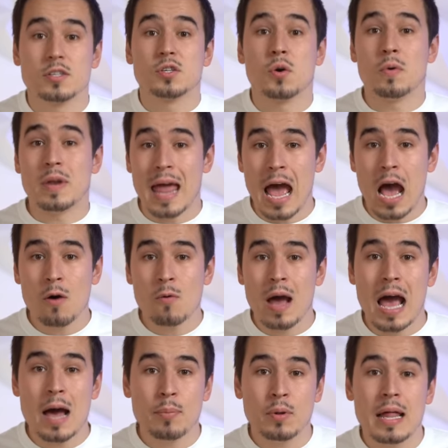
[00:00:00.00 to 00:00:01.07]
So now
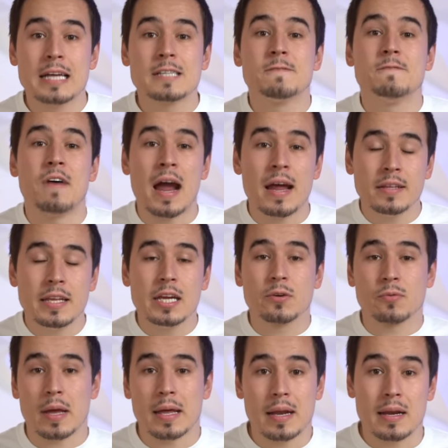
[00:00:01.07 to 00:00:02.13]
Apple has finally
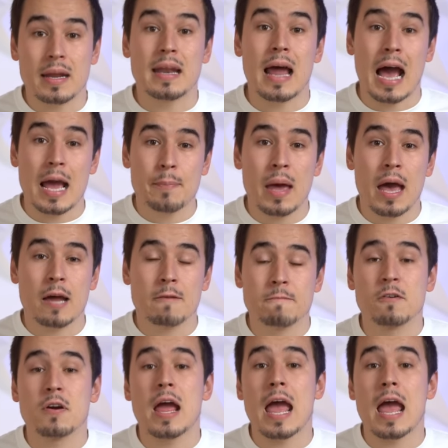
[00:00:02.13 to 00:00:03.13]
created an iPad for